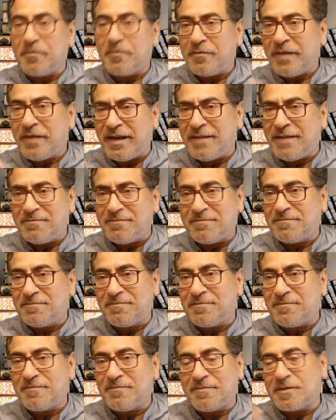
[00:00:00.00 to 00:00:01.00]
Very
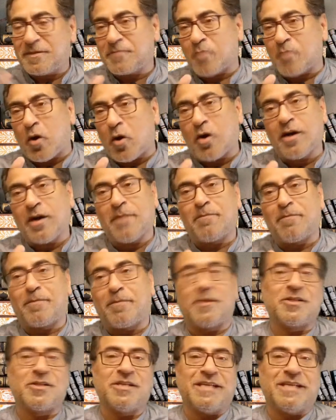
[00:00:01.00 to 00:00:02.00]
small
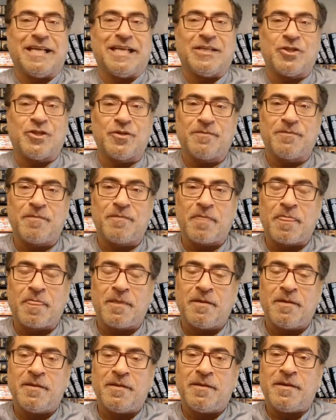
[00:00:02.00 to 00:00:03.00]
percentage.
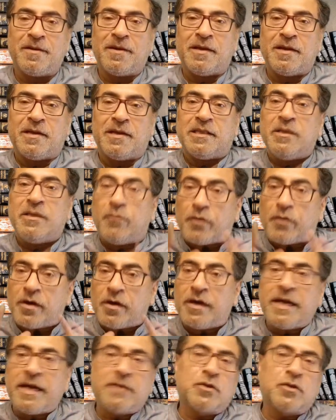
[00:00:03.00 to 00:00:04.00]
The
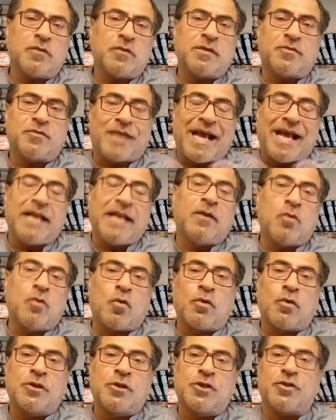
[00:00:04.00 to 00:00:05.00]
verdicts of the trial
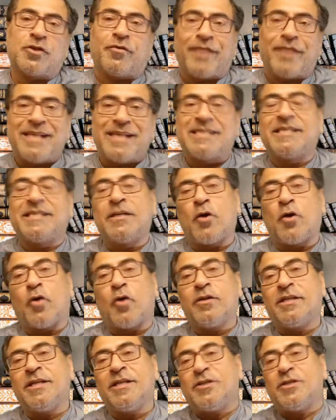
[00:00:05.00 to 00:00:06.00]
courts rested
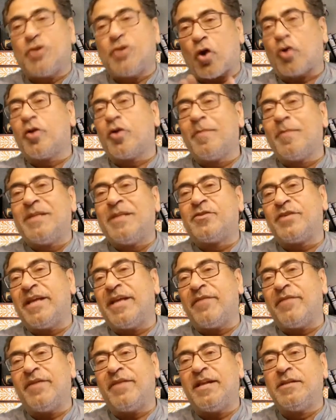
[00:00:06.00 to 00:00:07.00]
on the
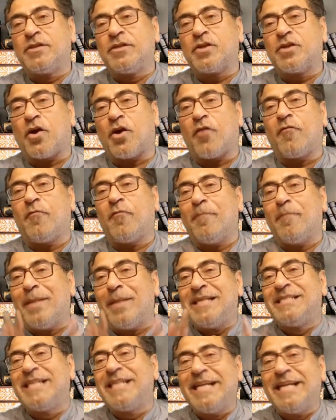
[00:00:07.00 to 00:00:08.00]
documentary evidence of
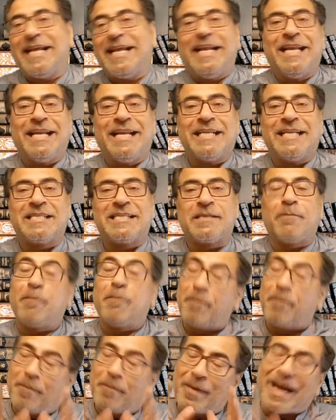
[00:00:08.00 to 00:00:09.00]
mental illness
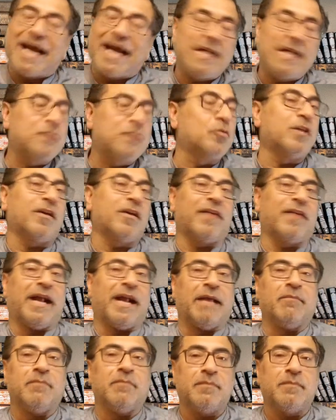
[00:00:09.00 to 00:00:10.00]
prior to the
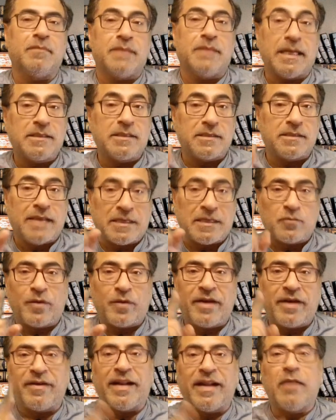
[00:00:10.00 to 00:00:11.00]
crime. That's
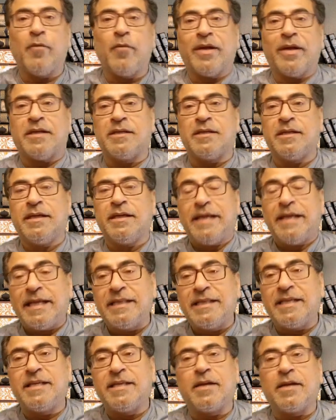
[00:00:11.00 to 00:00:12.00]
very relevant
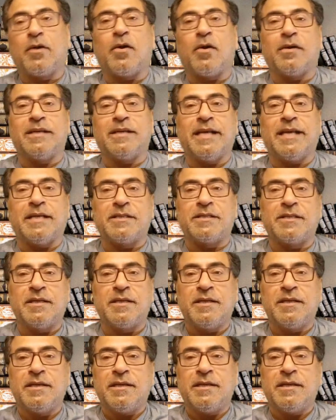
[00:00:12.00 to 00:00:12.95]
in the Indian context.